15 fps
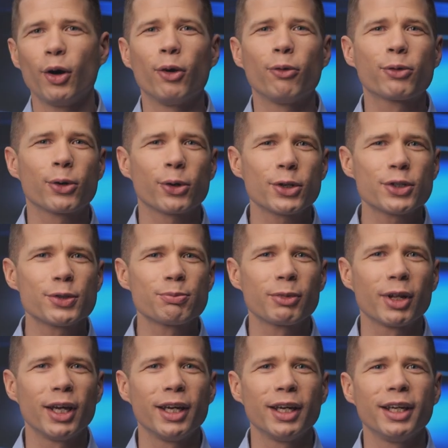Of course,
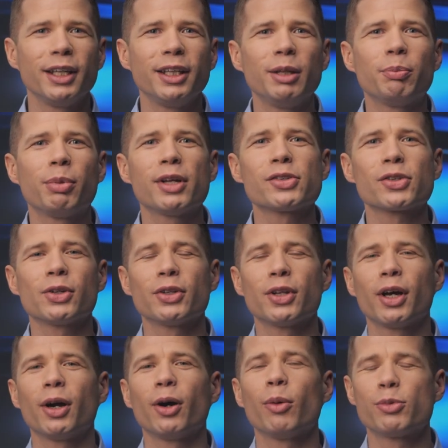it depends on
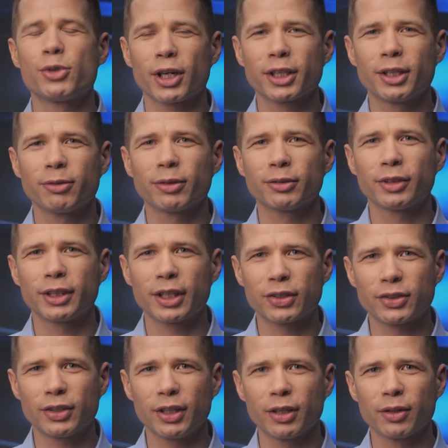the objective of the
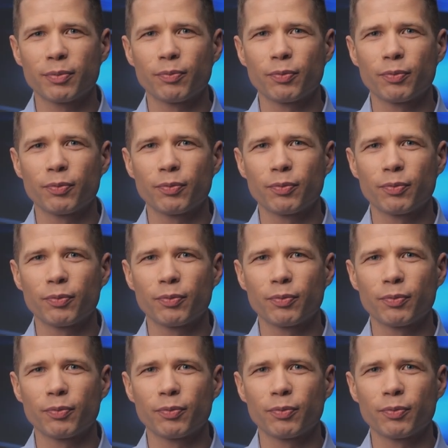testing.